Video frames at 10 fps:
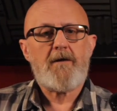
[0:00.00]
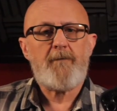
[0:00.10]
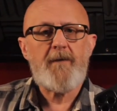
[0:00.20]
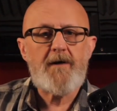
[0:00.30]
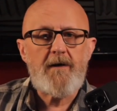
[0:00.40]

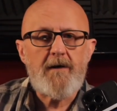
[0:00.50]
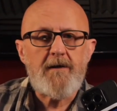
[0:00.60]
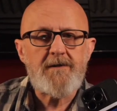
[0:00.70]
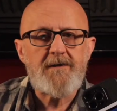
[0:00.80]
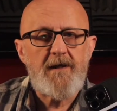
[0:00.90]
Immediately you
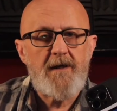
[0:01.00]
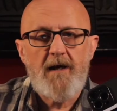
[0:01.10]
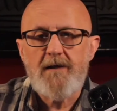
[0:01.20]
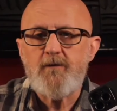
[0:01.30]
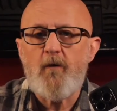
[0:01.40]
can see
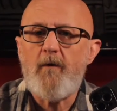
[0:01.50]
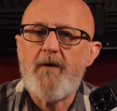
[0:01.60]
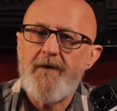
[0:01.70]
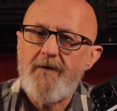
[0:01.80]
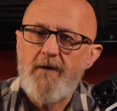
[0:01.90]
it's
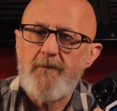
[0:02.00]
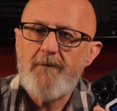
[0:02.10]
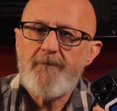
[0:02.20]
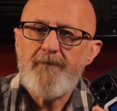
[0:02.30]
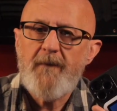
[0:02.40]
woken it up.
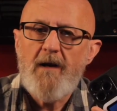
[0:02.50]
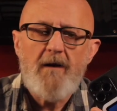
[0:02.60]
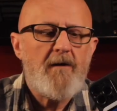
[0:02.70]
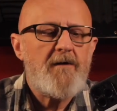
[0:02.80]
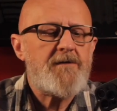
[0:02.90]

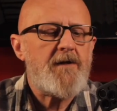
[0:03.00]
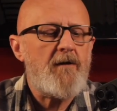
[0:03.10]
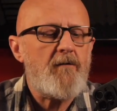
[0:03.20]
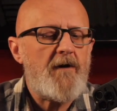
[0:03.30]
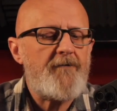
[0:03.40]

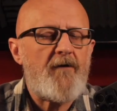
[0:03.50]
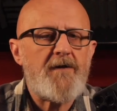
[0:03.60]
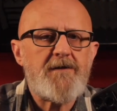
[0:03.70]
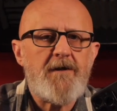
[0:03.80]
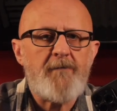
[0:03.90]
So if I
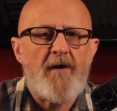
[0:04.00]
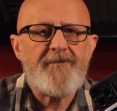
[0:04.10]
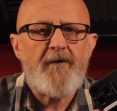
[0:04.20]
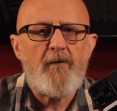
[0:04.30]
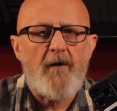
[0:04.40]
turn my
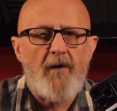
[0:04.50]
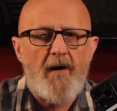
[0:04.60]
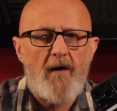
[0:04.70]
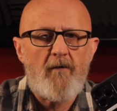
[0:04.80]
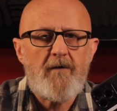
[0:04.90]
phone on
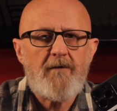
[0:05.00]
now,